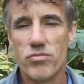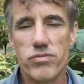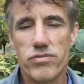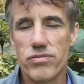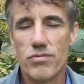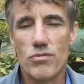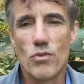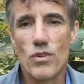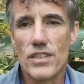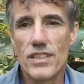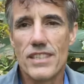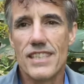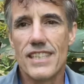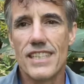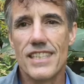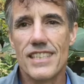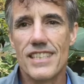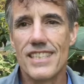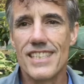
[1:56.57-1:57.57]

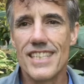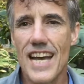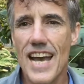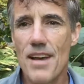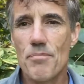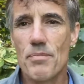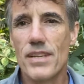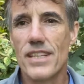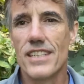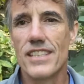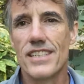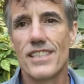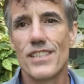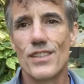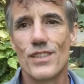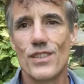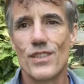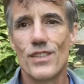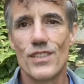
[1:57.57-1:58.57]
wanting to tap
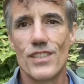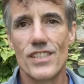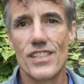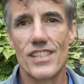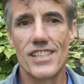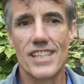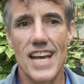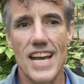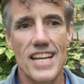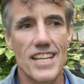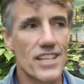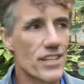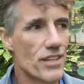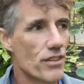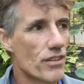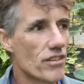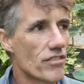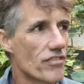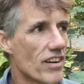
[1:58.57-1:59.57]
into that
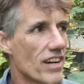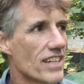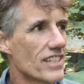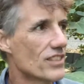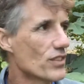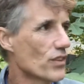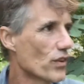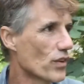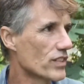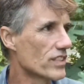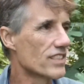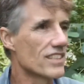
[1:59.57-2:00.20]
unified source,